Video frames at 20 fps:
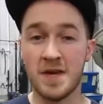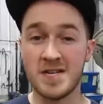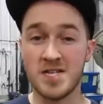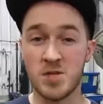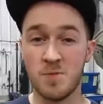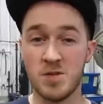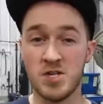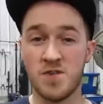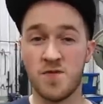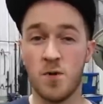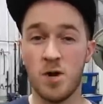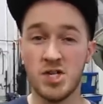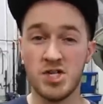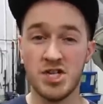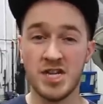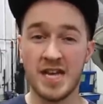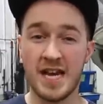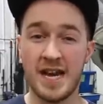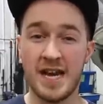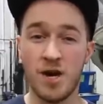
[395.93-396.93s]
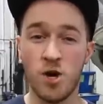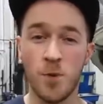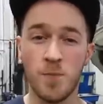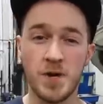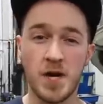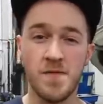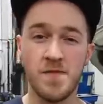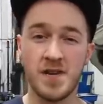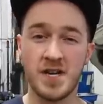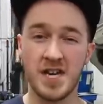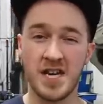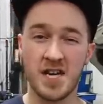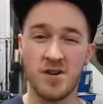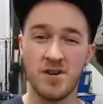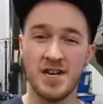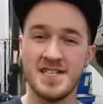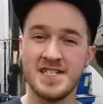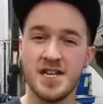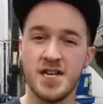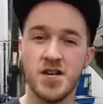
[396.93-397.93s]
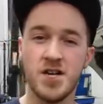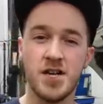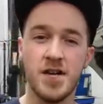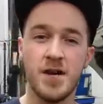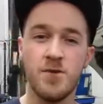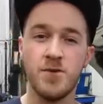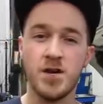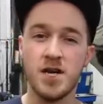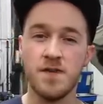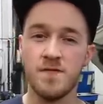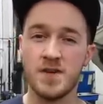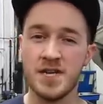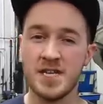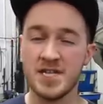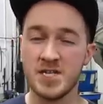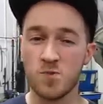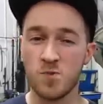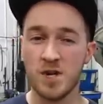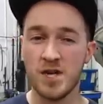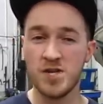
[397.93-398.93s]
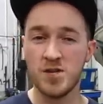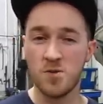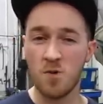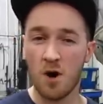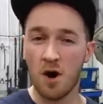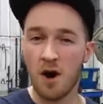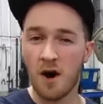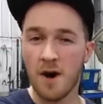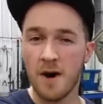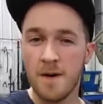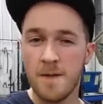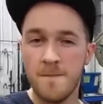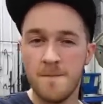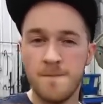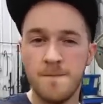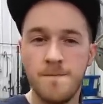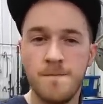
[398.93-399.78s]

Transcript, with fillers: Thanks so much for watching, and I hope you're having a great day or night, whatever it is where you are.